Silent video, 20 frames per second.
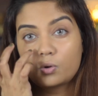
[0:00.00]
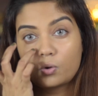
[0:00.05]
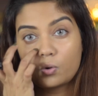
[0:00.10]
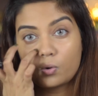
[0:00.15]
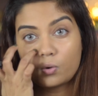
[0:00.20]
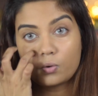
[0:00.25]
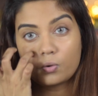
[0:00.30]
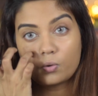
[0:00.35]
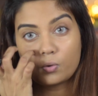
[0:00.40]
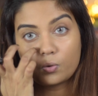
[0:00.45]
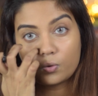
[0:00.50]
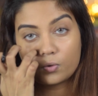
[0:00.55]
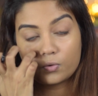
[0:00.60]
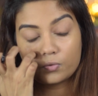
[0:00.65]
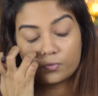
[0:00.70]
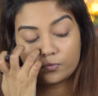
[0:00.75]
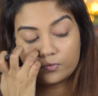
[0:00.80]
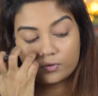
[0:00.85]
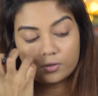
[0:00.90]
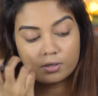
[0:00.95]
go
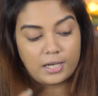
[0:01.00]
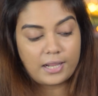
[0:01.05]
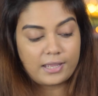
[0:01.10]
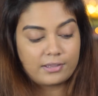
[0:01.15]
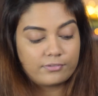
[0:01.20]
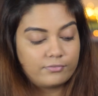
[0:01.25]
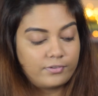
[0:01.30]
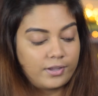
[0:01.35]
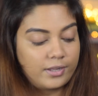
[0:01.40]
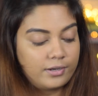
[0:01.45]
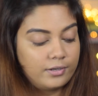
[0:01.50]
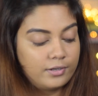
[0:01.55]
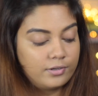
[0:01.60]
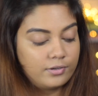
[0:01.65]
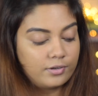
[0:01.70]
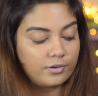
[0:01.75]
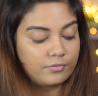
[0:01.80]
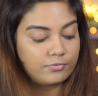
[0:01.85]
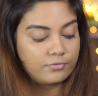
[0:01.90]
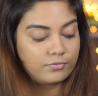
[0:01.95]
over like very
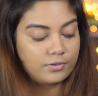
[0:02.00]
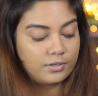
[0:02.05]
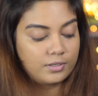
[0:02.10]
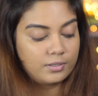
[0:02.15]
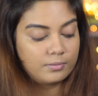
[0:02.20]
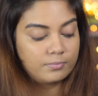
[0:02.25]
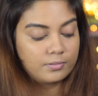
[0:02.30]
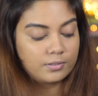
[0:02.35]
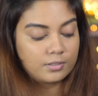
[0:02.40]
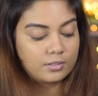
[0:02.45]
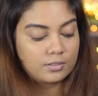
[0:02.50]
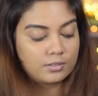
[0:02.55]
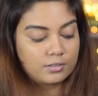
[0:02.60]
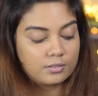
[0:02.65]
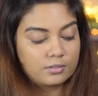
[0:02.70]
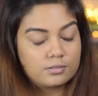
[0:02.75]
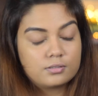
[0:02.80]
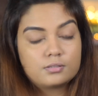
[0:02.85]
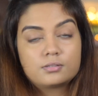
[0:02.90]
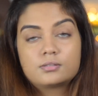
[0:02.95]
roughly
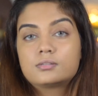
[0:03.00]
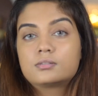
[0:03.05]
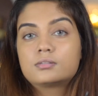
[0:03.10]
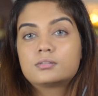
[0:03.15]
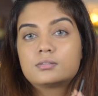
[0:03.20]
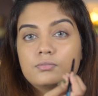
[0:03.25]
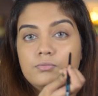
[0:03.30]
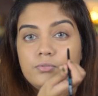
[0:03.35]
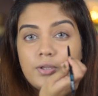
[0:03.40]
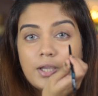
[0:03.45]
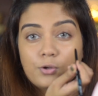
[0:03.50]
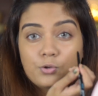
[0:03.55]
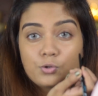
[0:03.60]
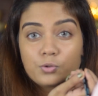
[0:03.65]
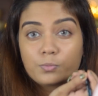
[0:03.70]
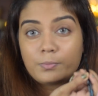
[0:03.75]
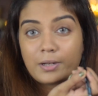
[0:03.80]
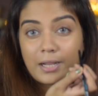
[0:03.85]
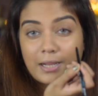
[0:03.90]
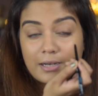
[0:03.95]
because we are going
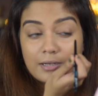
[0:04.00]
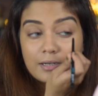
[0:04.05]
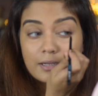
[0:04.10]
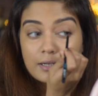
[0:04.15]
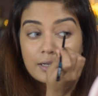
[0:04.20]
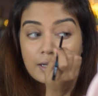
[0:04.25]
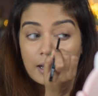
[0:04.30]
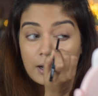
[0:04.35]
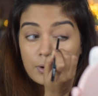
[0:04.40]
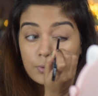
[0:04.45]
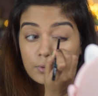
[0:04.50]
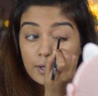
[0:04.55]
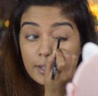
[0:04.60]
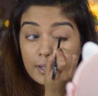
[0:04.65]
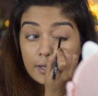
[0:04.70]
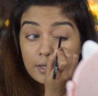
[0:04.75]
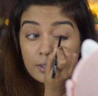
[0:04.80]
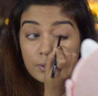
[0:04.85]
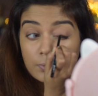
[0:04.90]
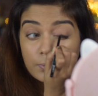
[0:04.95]
to blend it out
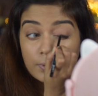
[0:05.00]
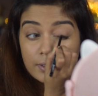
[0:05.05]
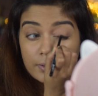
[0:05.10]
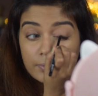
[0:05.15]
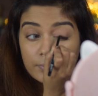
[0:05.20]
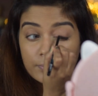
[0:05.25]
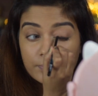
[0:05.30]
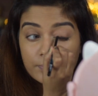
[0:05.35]
anyway.